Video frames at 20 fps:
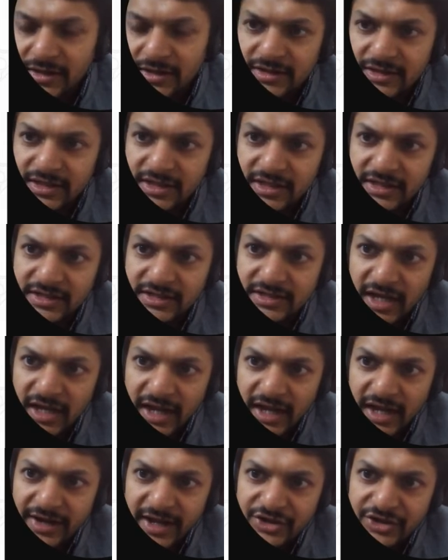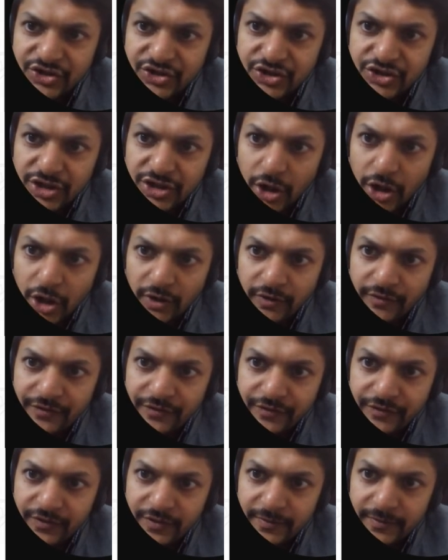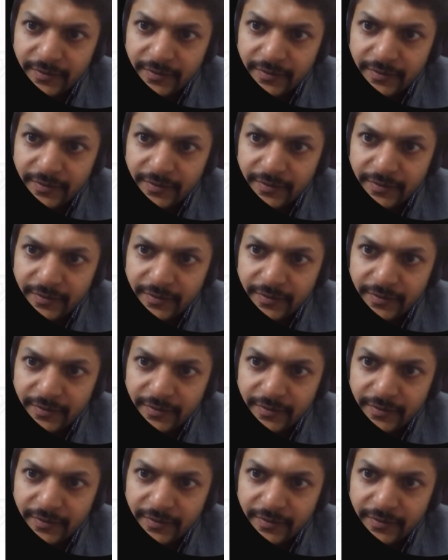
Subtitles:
the direction of